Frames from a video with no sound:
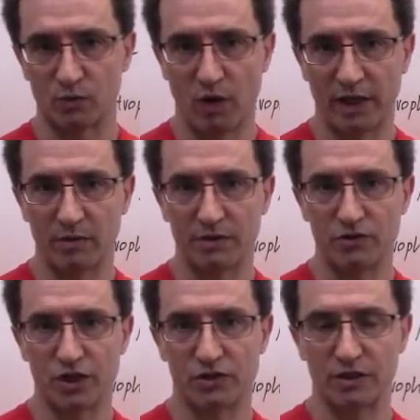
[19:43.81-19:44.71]
Vitamin
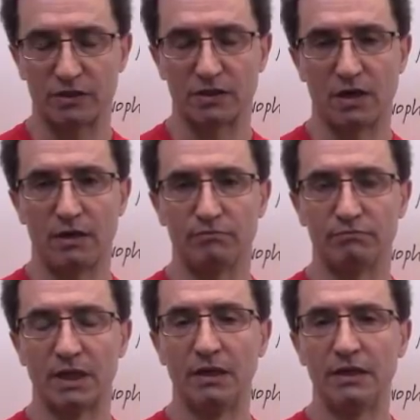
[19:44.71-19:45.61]
injections
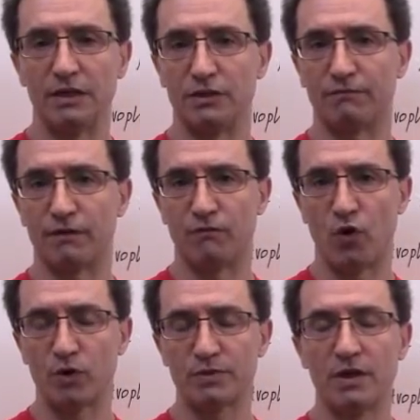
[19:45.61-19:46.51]
come in different
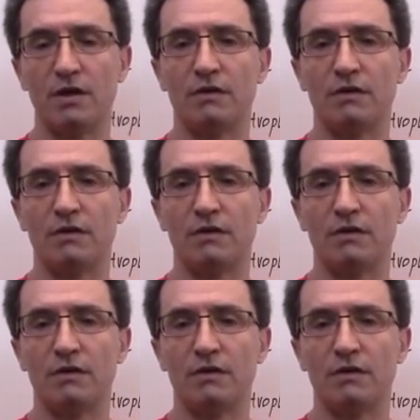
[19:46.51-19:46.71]
forms: